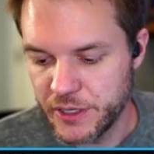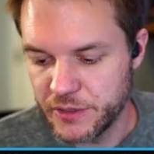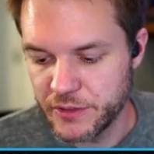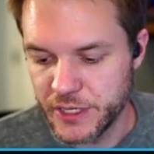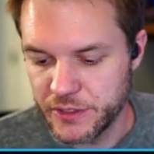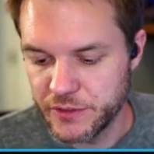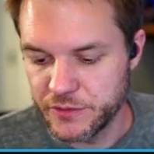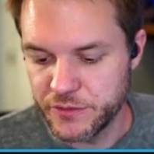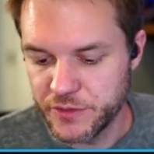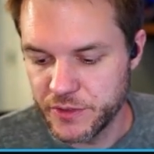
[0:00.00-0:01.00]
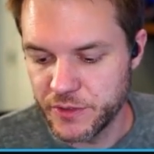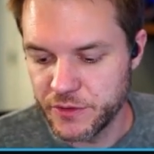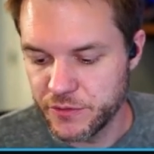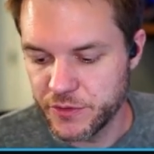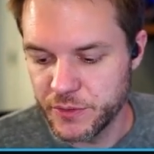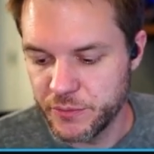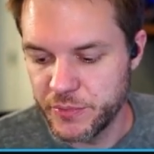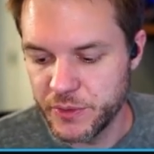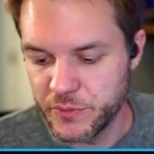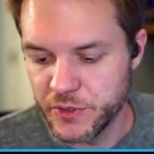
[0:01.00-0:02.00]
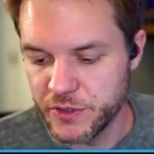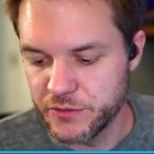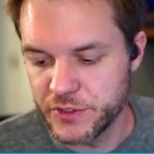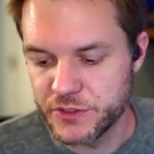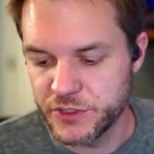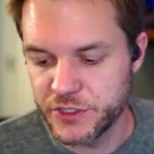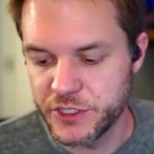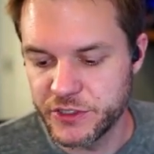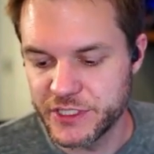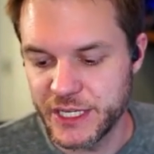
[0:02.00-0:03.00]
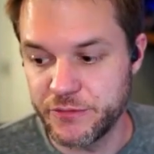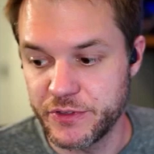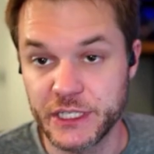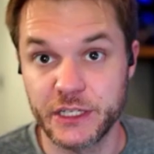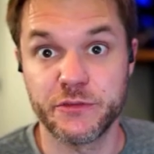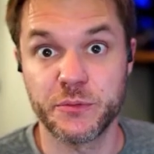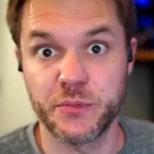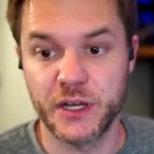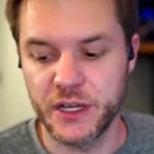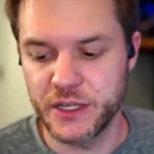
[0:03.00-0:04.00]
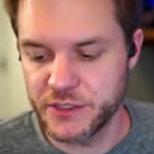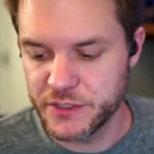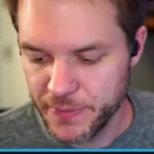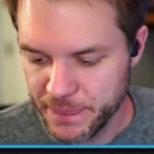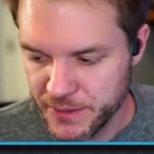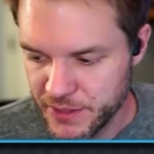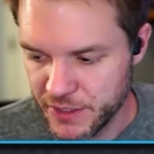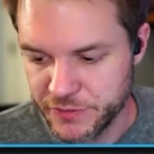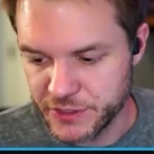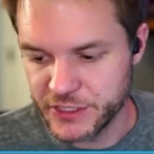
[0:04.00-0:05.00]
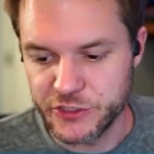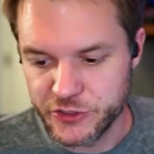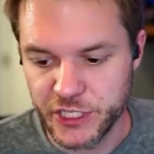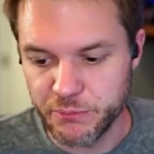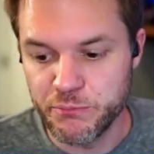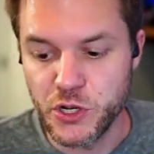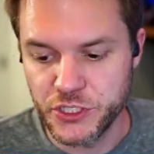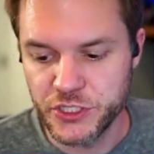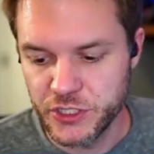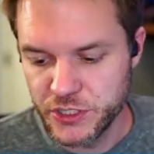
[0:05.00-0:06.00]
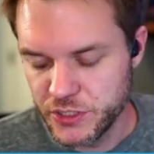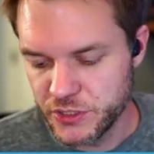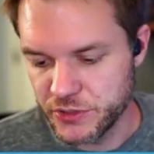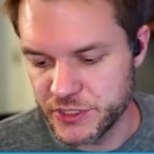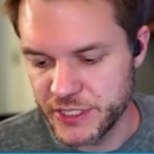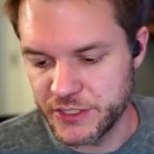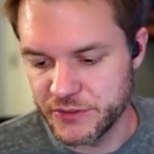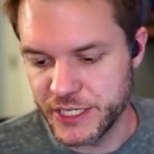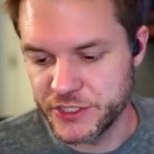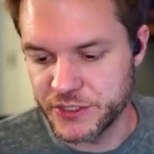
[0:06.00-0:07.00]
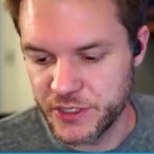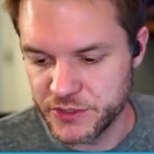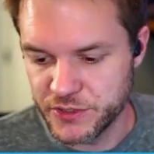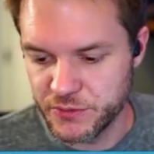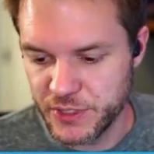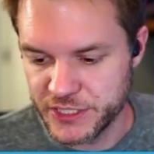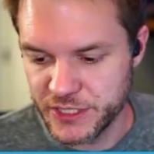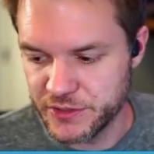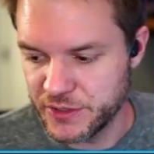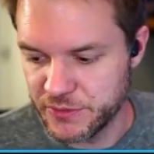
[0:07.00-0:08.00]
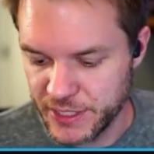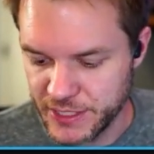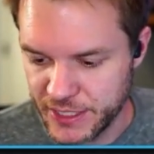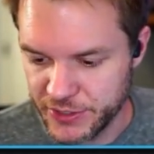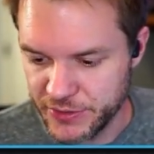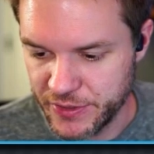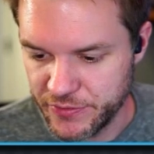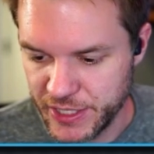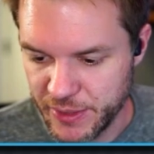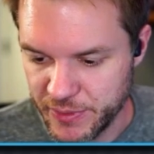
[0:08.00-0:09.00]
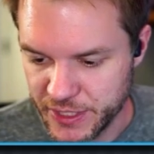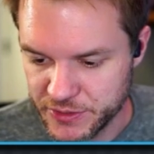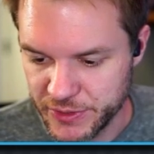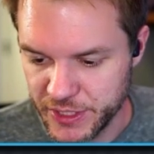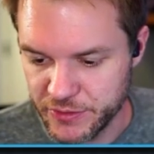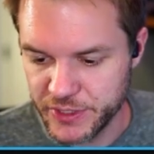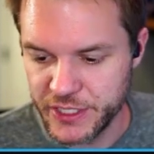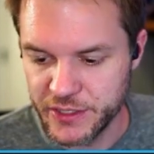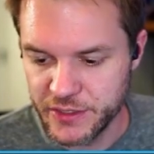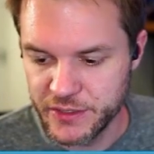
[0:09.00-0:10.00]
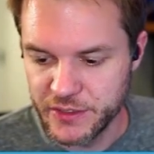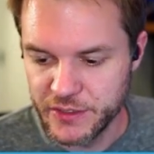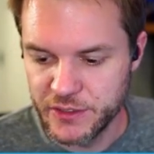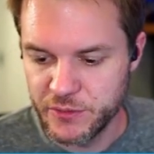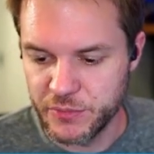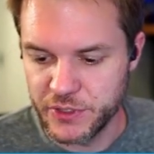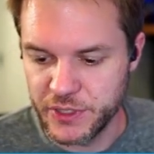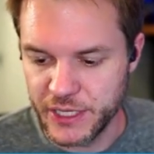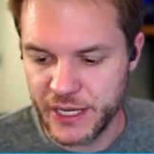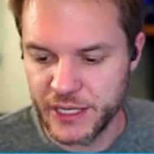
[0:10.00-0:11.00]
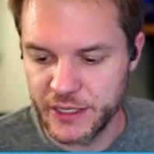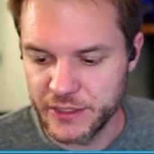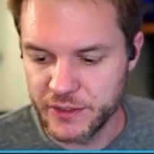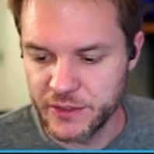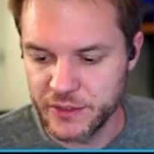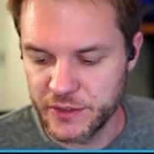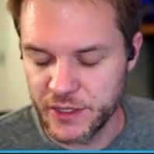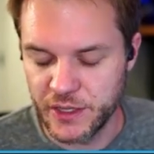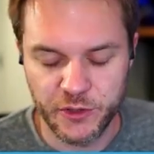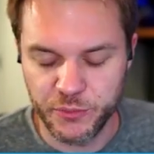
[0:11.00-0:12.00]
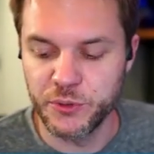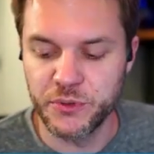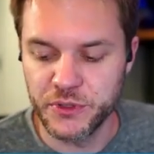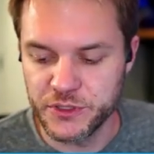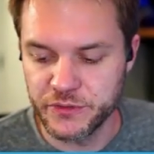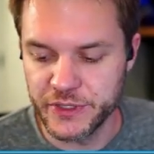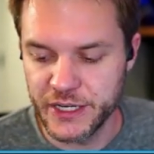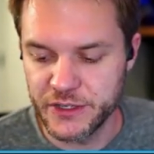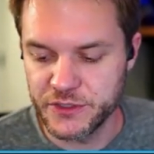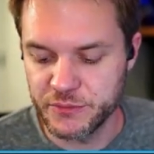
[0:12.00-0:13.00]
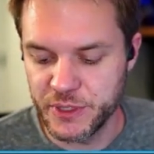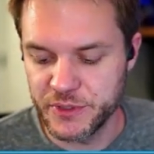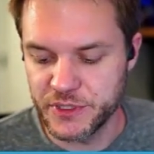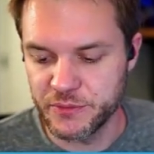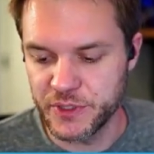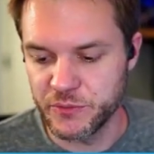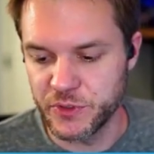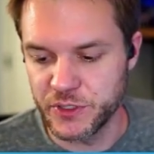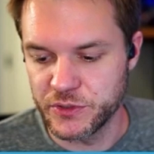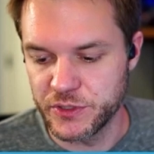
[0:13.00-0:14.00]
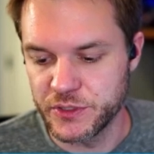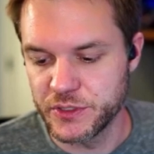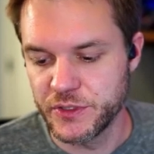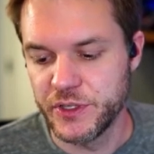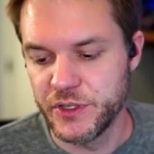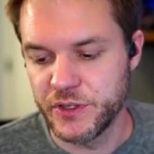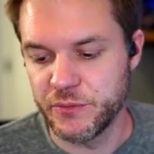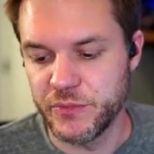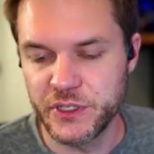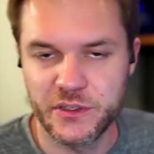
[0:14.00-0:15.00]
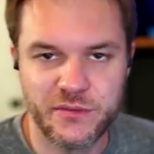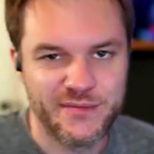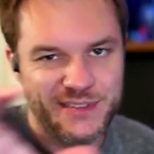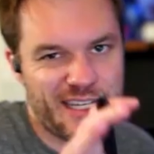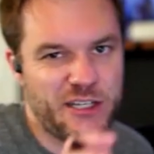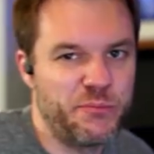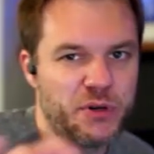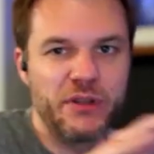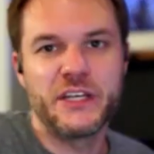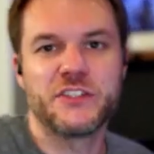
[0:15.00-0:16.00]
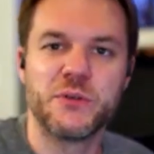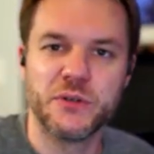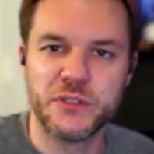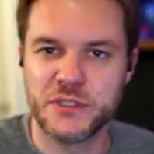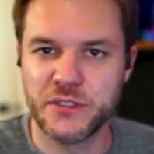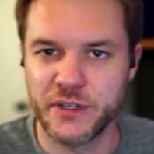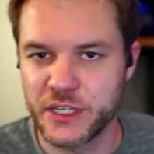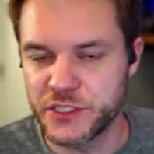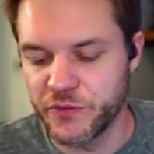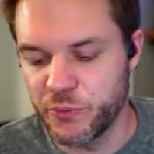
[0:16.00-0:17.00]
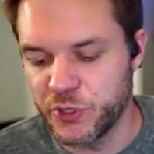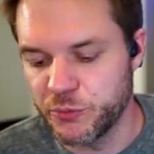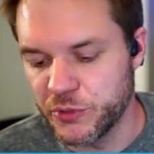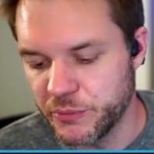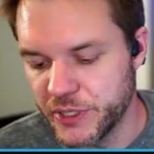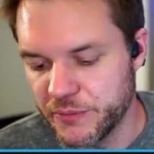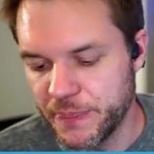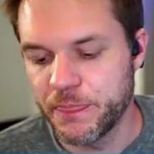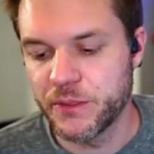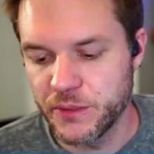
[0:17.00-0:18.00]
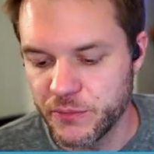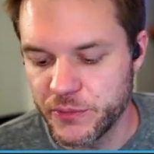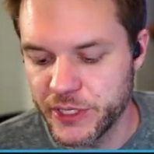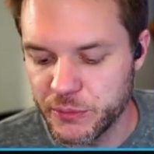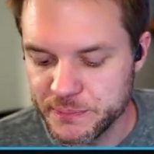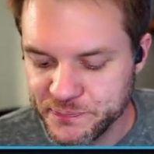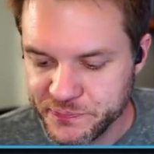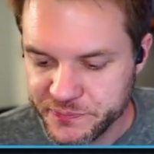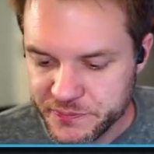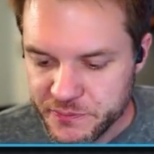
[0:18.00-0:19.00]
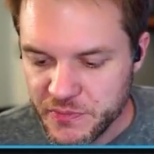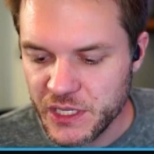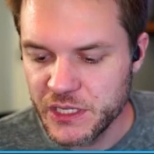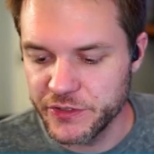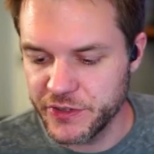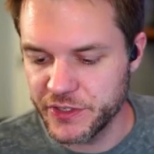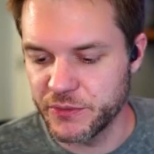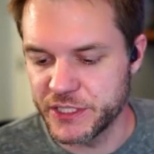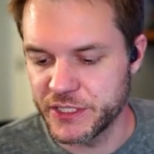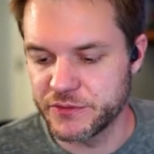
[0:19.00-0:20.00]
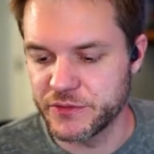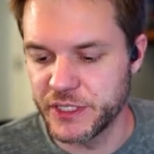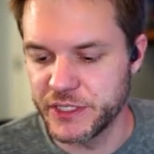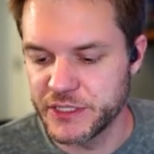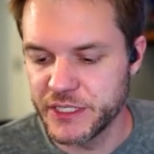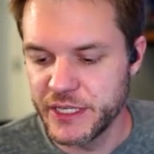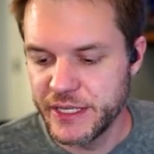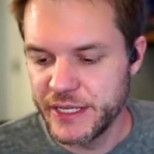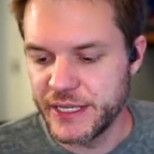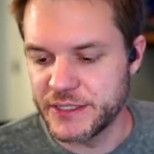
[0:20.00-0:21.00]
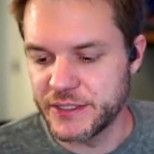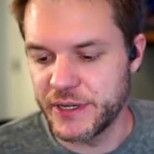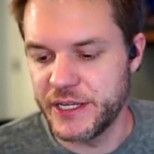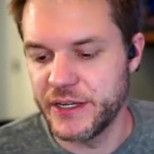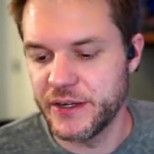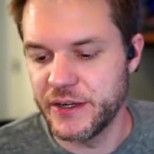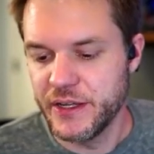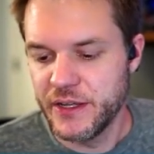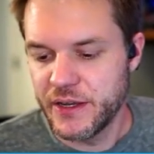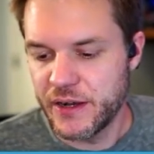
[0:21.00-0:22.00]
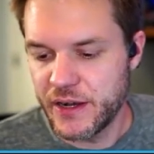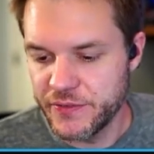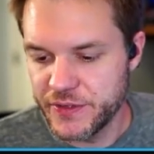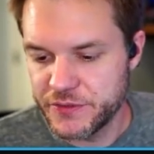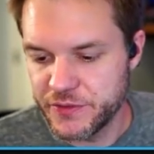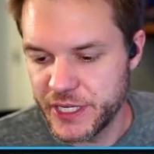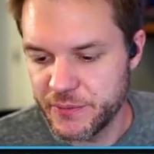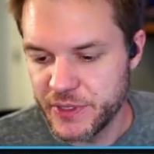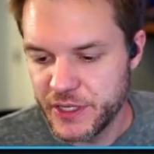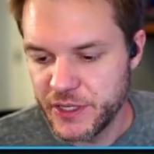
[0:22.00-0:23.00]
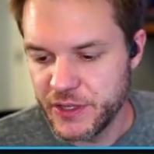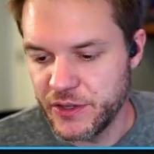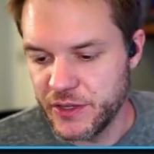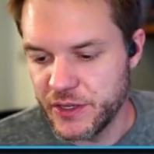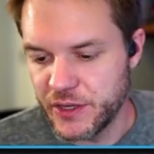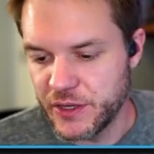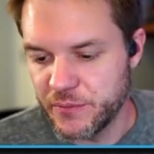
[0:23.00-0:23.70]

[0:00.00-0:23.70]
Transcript: and kind of go for a bit more of a circular type feeling of surprise. It feels like you're trying to push towards that direction. Also watch out that right now have the apex way over here, but the eye, the pupil is over there, so maybe something more towards the middle, kind of pulling it towards the direction of the pupil a bit would help. Another thing to watch out for on this is that right here on this frame, the